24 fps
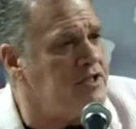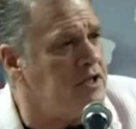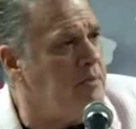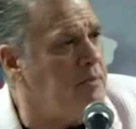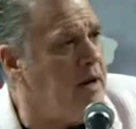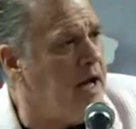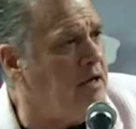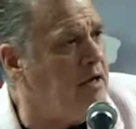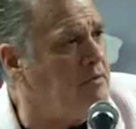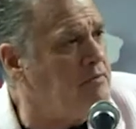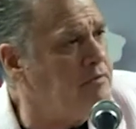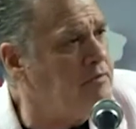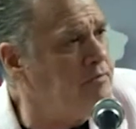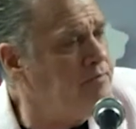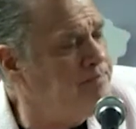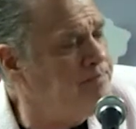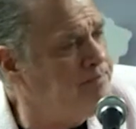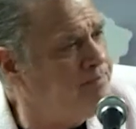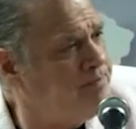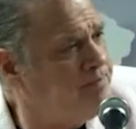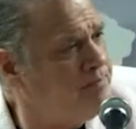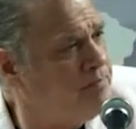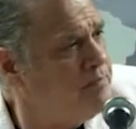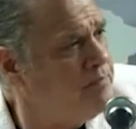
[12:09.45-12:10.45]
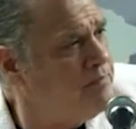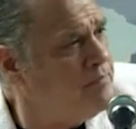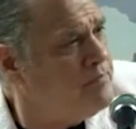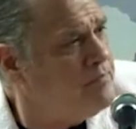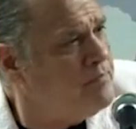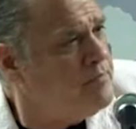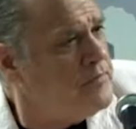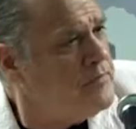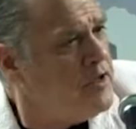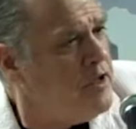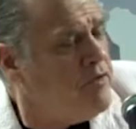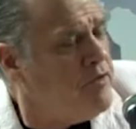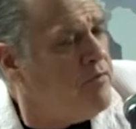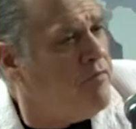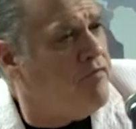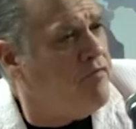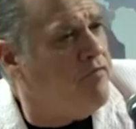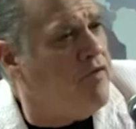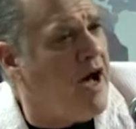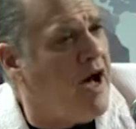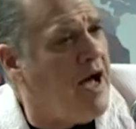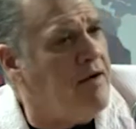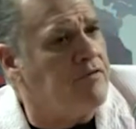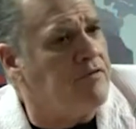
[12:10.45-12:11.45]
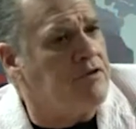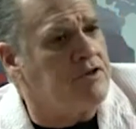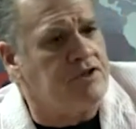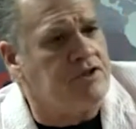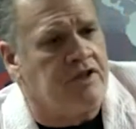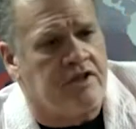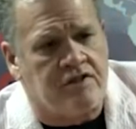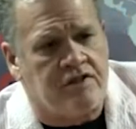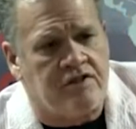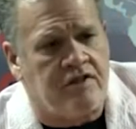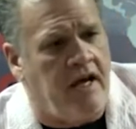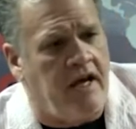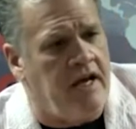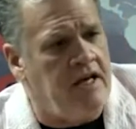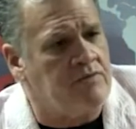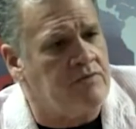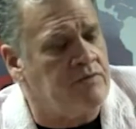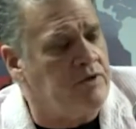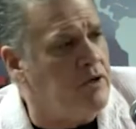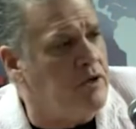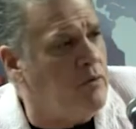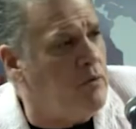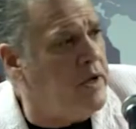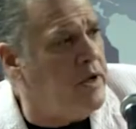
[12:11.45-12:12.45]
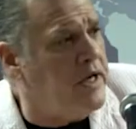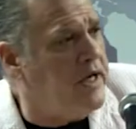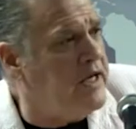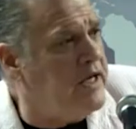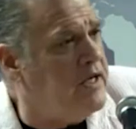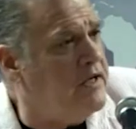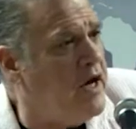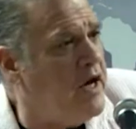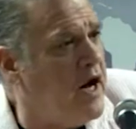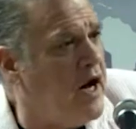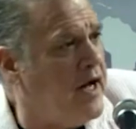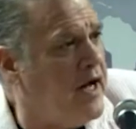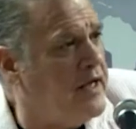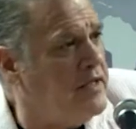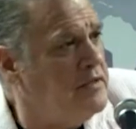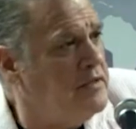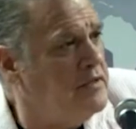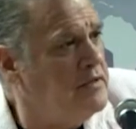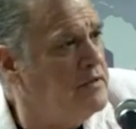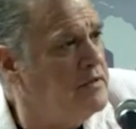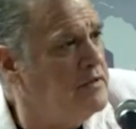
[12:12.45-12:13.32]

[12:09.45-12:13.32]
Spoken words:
In about 5 or 6 days, within a week, he died.